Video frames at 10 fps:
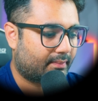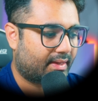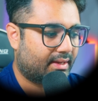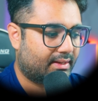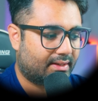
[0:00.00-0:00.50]

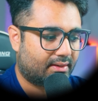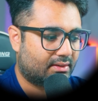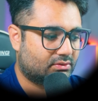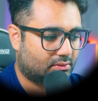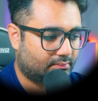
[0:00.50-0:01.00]
And hit
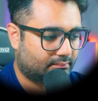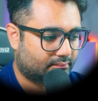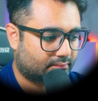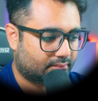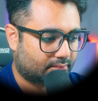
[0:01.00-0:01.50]
enter.
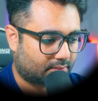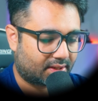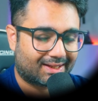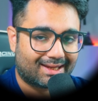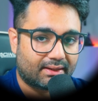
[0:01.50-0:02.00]

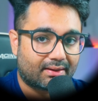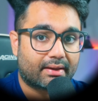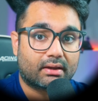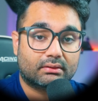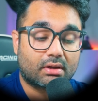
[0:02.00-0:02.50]
And again, I
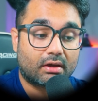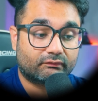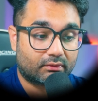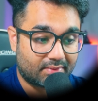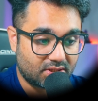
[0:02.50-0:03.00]
got
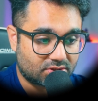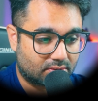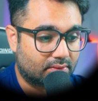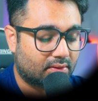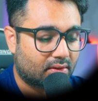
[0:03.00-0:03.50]

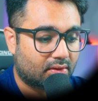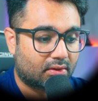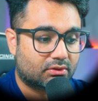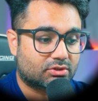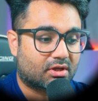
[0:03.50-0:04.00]
confirmation.
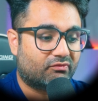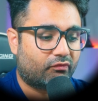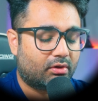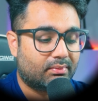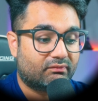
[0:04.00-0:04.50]
To
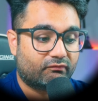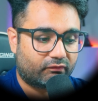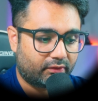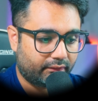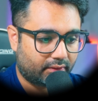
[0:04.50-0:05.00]
confirm it
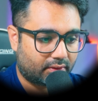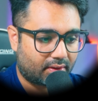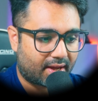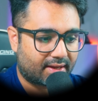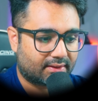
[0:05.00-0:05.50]
further,
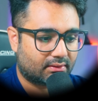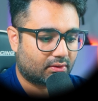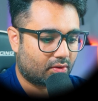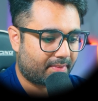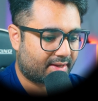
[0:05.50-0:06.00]
I can
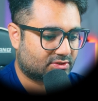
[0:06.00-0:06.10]
go back